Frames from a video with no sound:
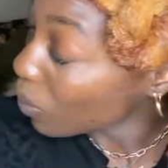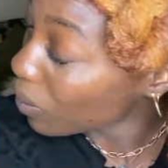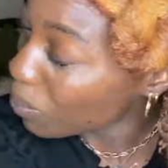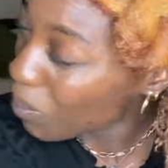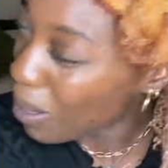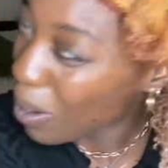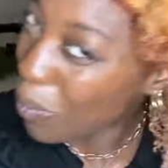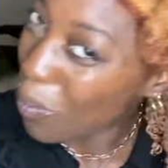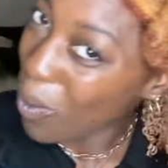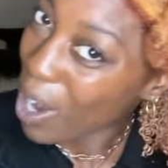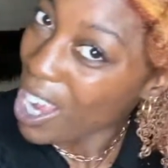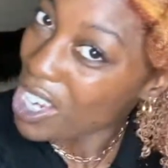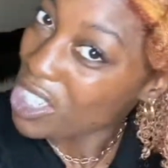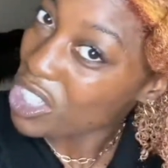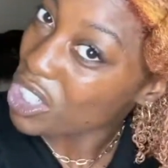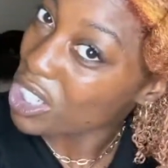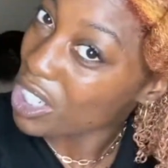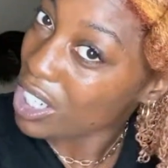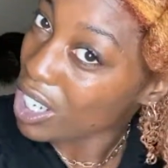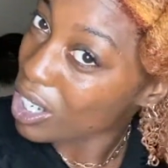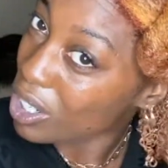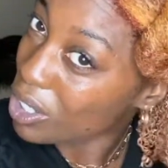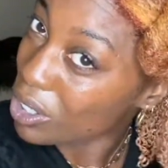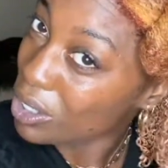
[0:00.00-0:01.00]
how
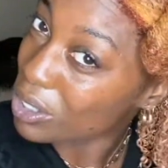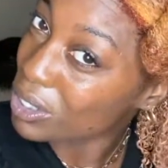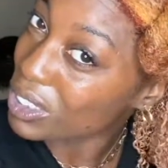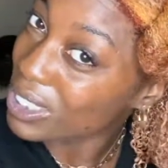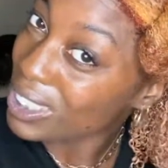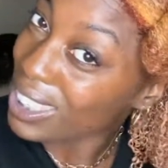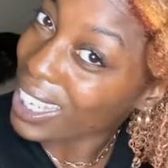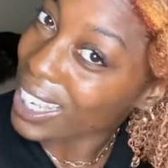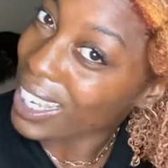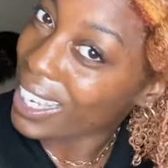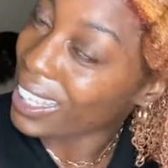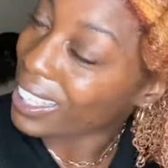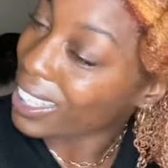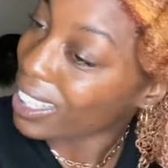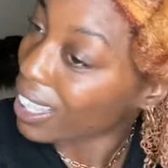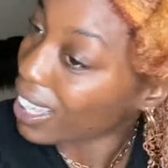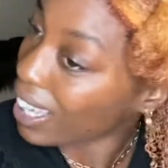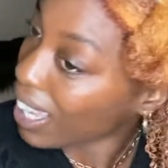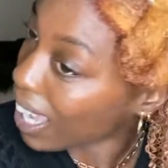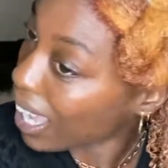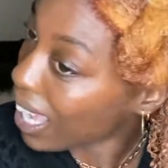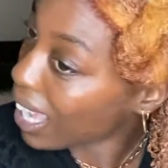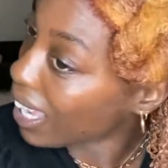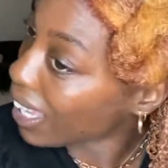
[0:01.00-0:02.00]
washing goes. Like
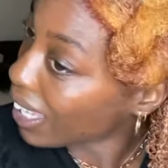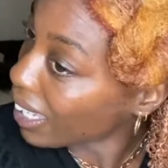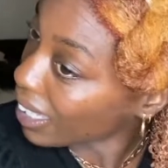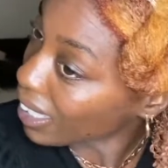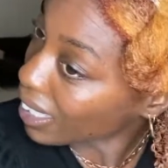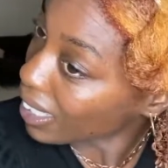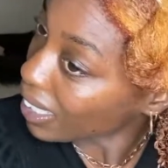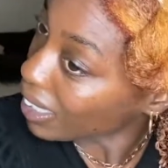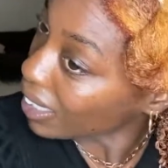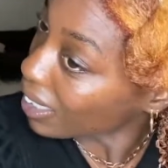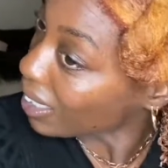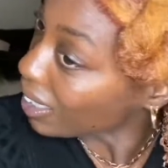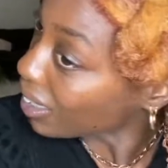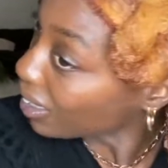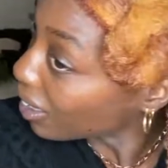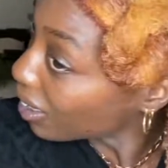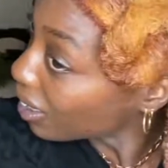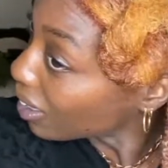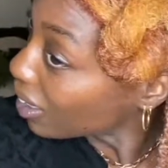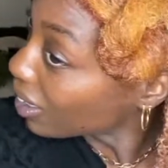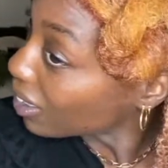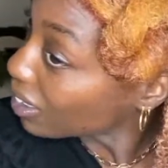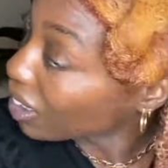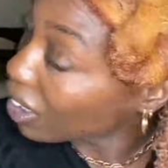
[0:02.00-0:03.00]
I,
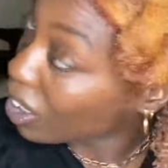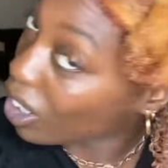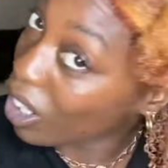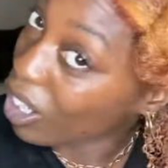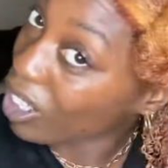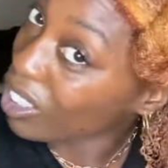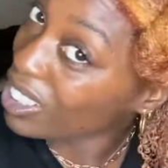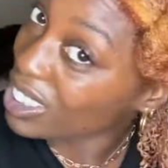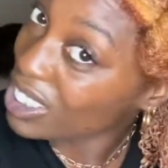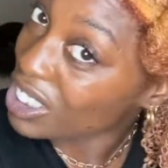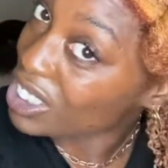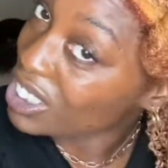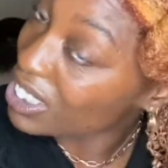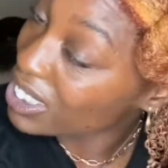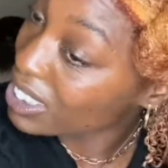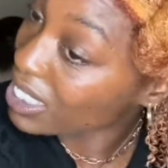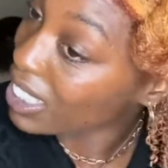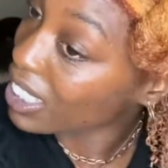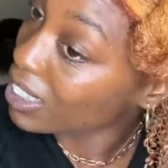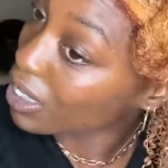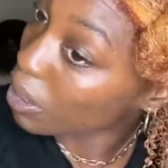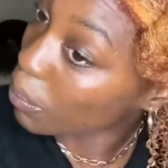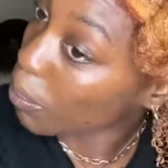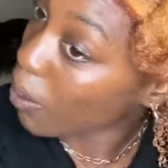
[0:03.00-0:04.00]
the goal is just to
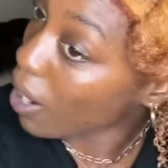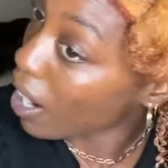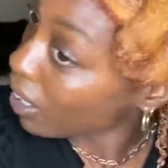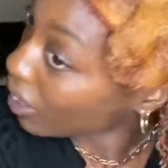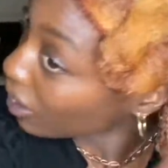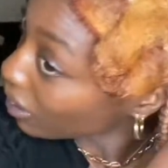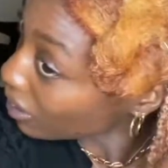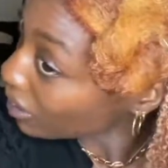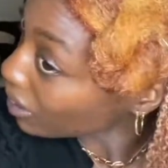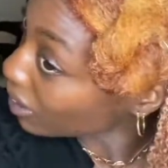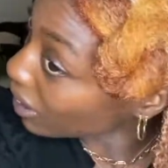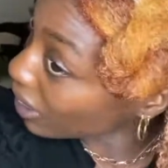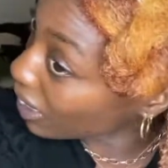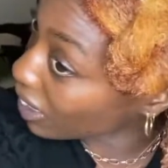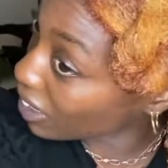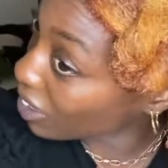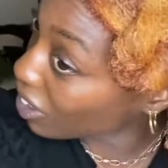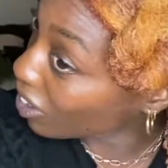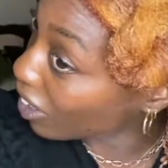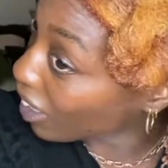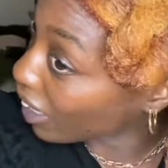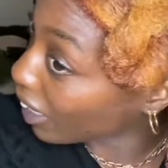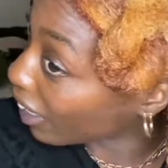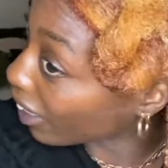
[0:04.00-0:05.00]
get the product in
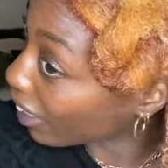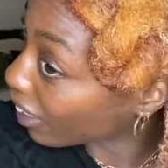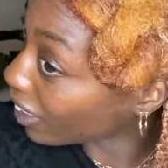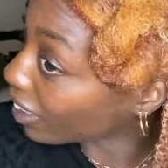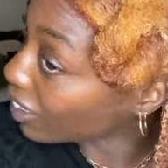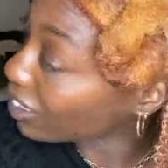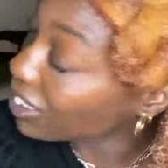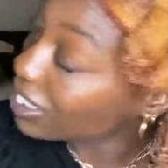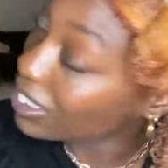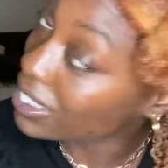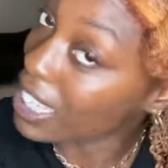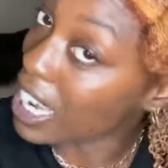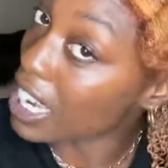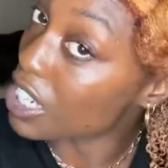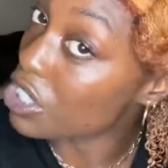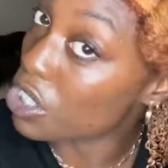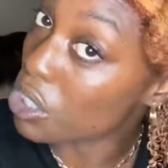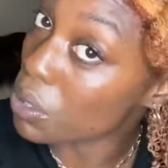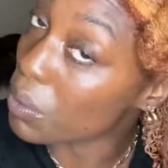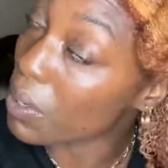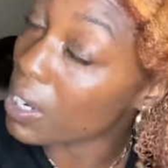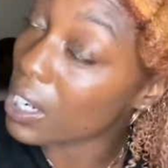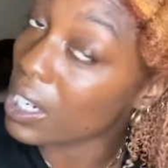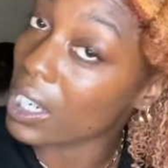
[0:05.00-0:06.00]
your hair,
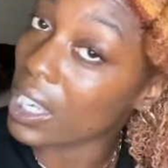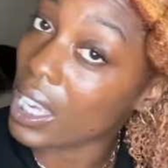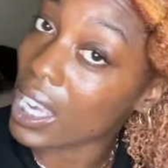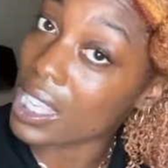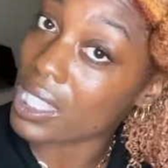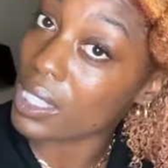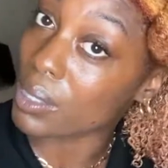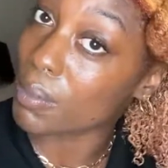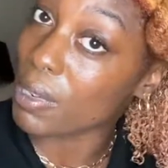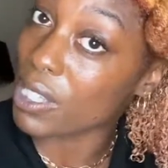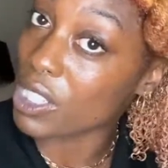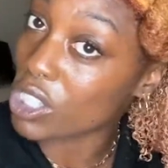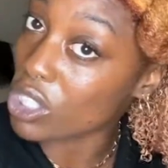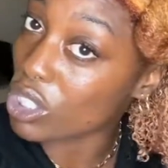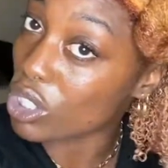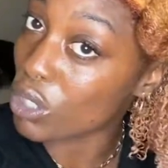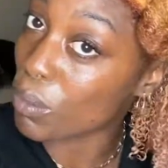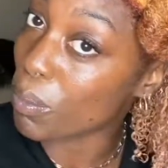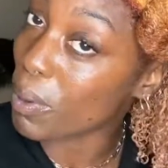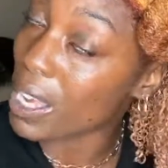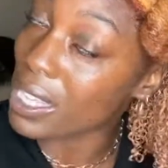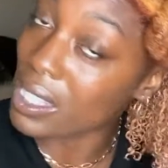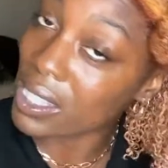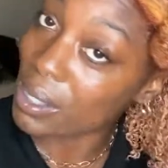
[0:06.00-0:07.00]
saturate it as much as you
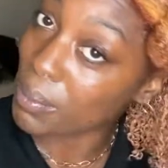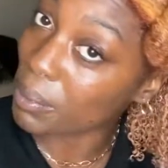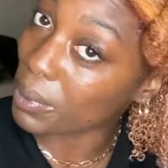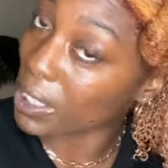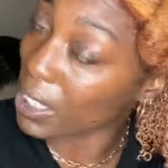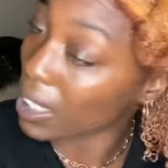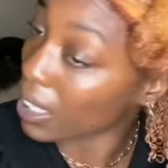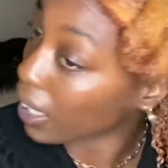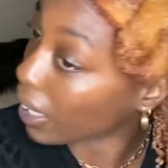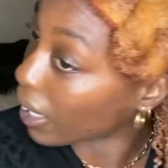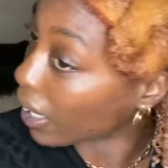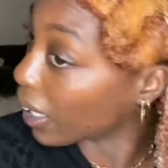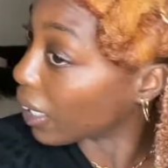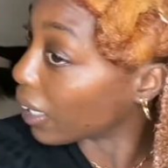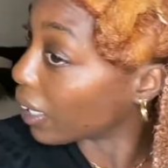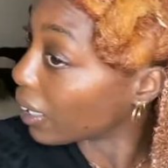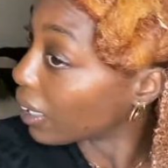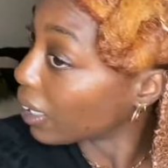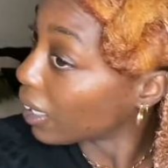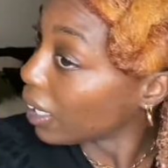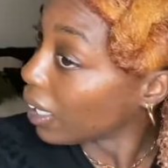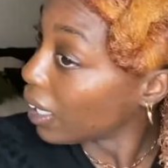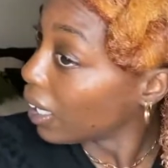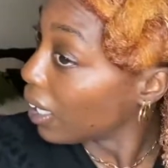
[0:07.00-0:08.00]
possibly can,
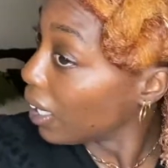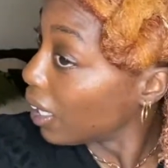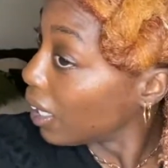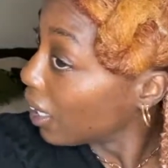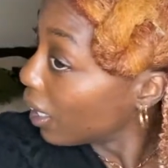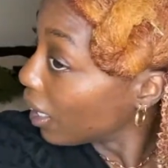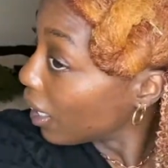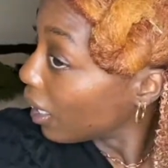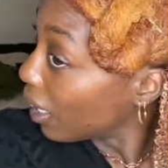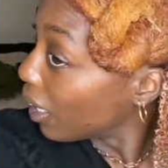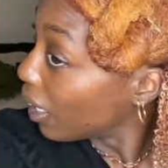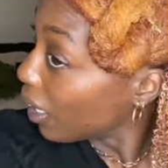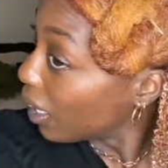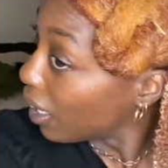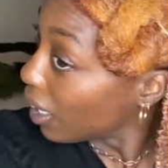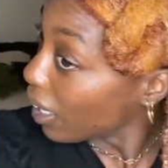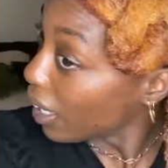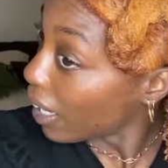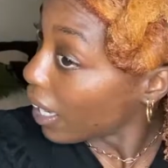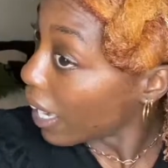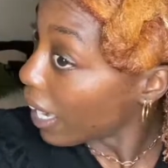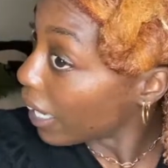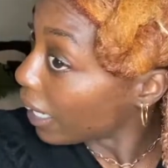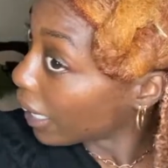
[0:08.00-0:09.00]
and